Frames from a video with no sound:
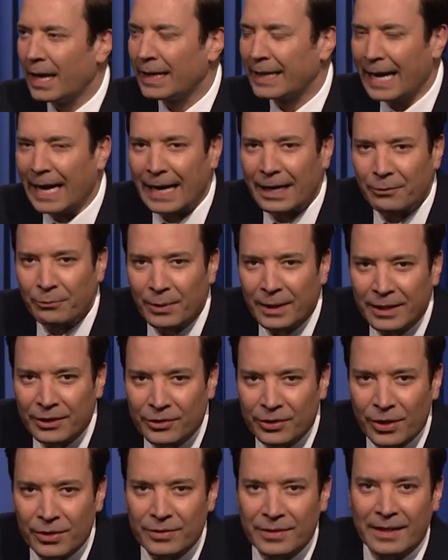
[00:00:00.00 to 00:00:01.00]
Yeah, it really
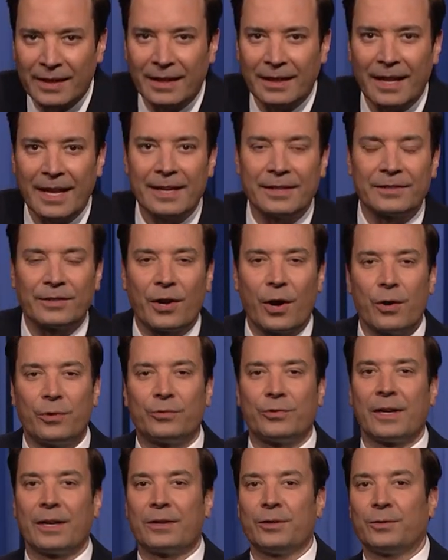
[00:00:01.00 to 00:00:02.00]
shows you the lengths Coke
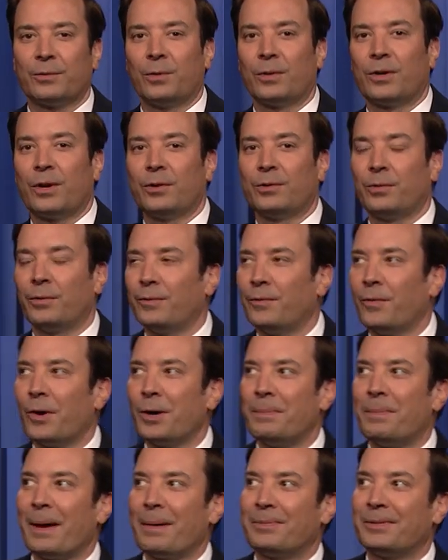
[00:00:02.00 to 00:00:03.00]
drinkers will go to
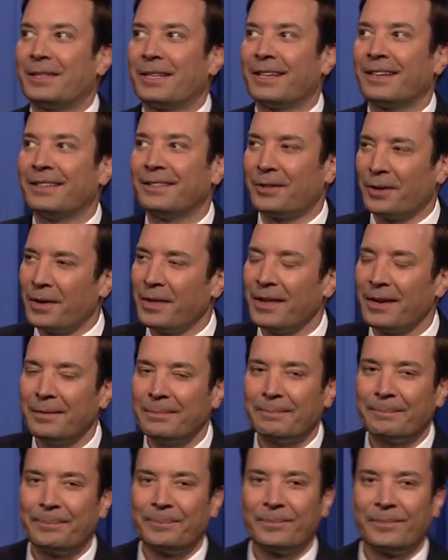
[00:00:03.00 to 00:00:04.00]
avoid Pepsi, don't you think?
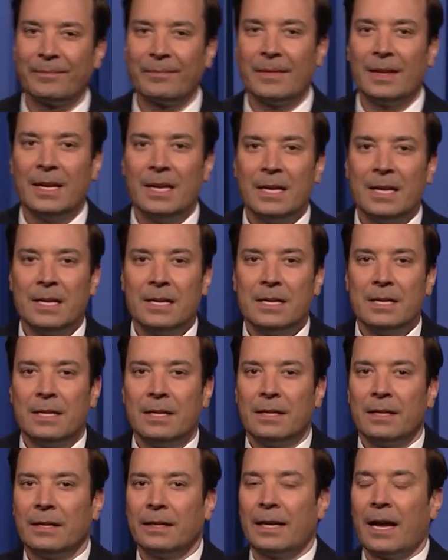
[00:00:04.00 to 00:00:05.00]

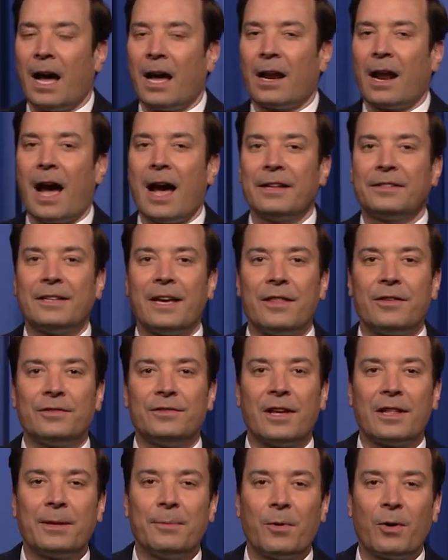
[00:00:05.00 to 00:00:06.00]
Yeah, on a hot day, there's
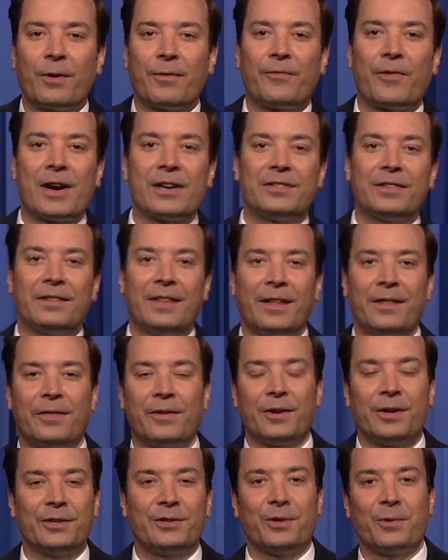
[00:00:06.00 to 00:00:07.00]
nothing more refreshing than
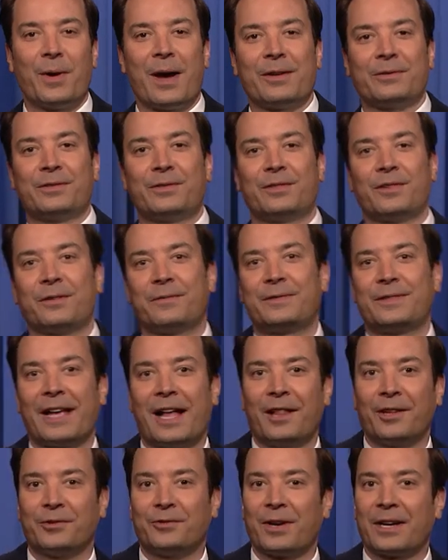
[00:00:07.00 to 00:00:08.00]
32 ounces of
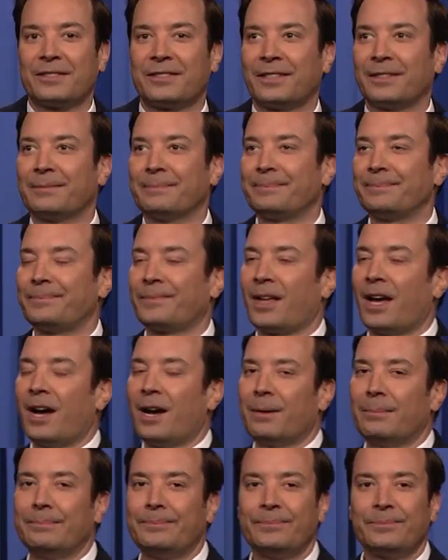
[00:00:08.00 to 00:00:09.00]
salad dressing.
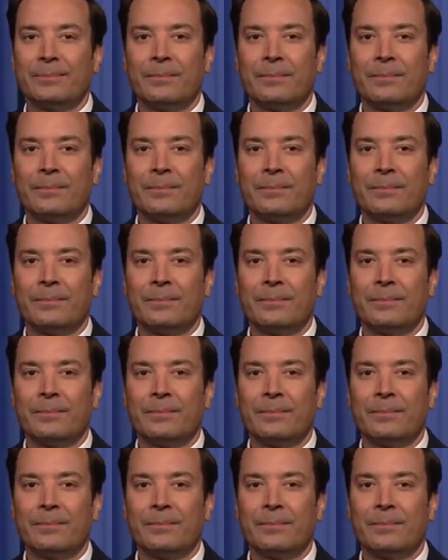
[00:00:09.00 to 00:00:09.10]
Um,